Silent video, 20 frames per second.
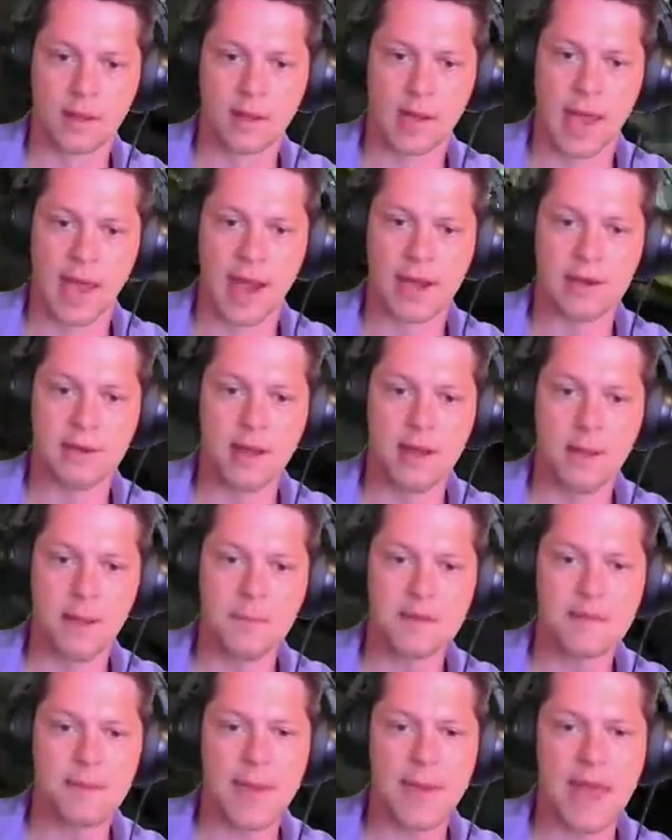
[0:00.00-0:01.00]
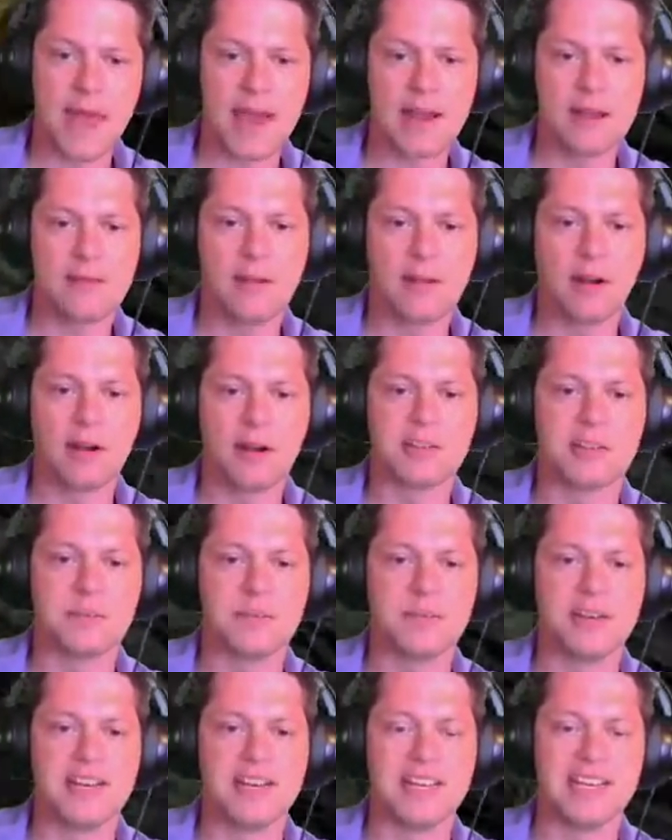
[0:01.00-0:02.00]
And Numb to Pain, there are some
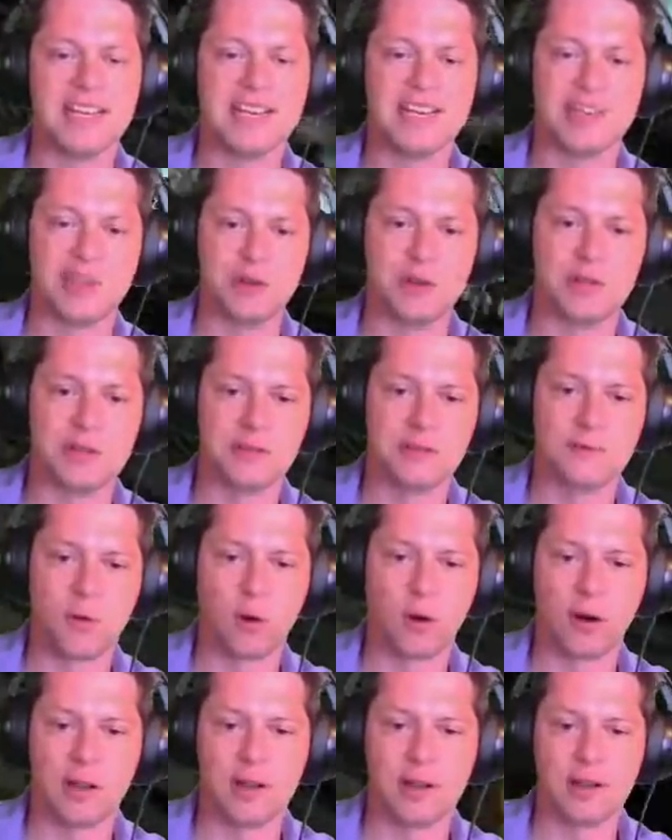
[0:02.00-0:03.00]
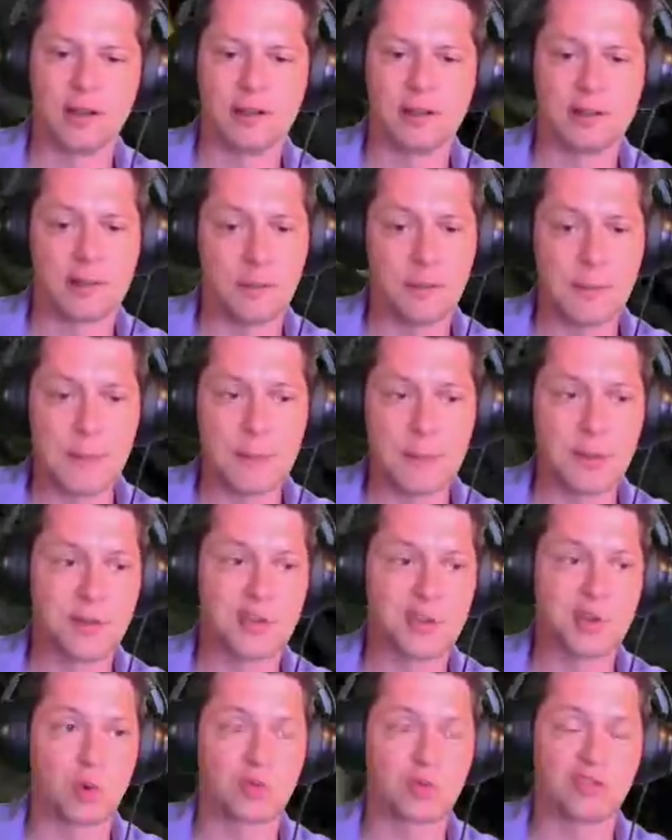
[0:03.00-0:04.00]
niche uses for it. Some people
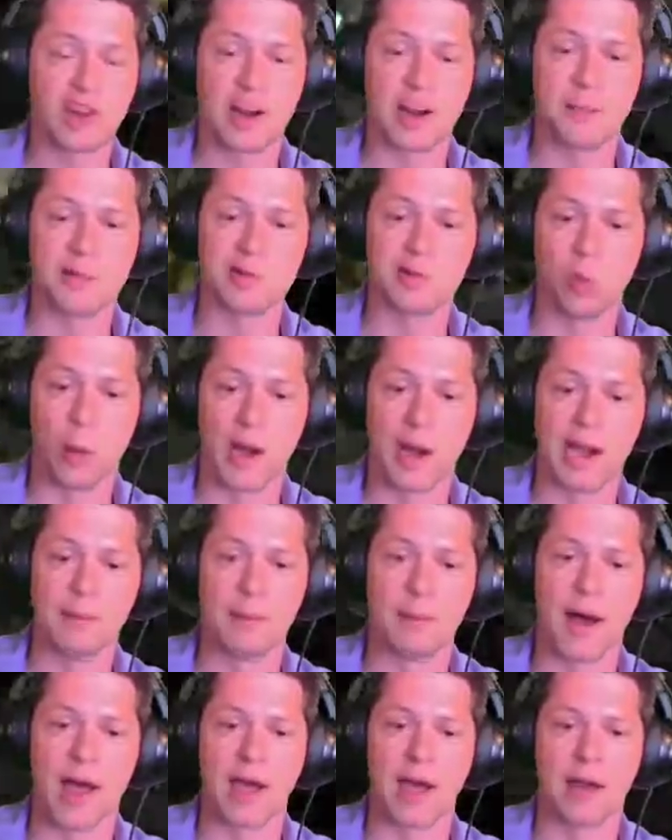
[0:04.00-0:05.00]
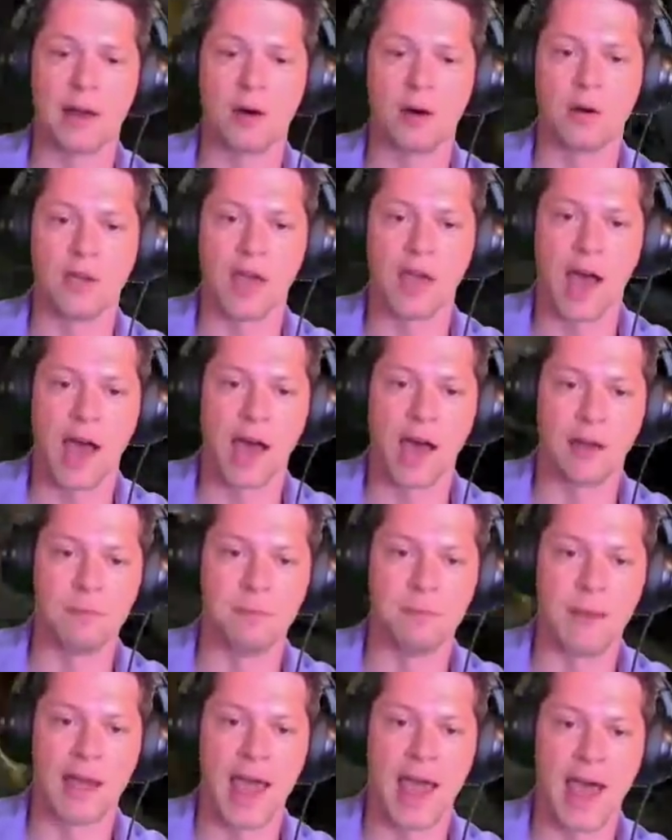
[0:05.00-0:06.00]
straight up swear by it. Oh god,
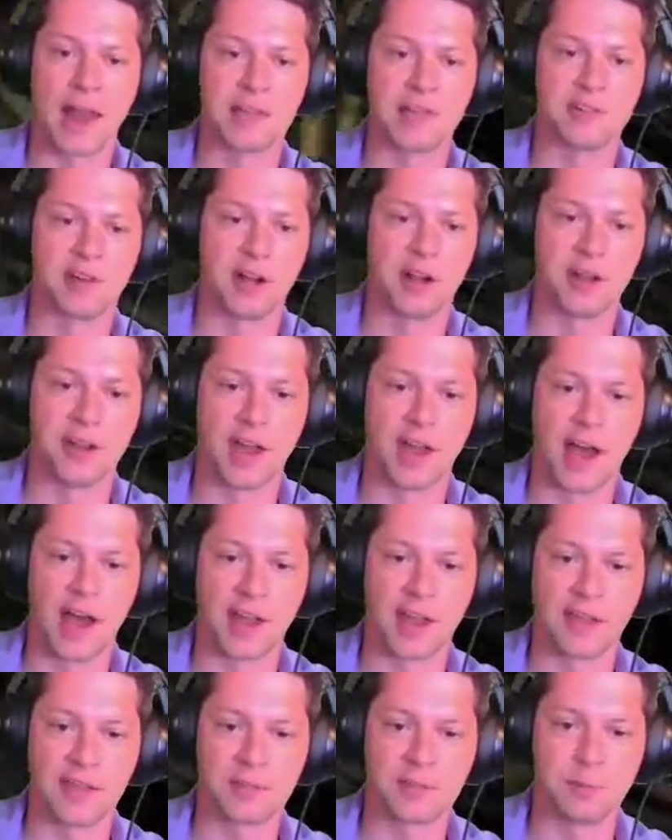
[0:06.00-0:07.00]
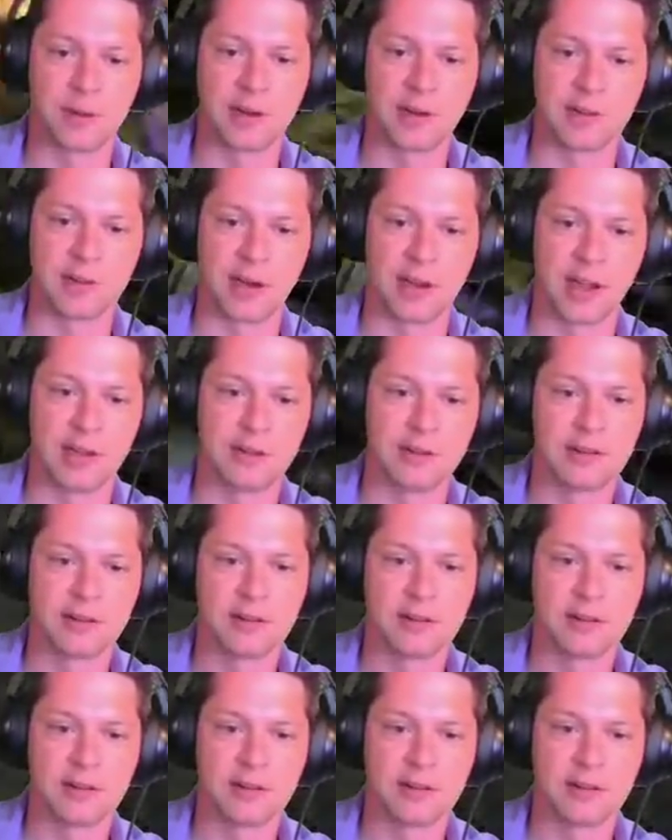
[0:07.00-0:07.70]
my allies are all dying. That's pretty great.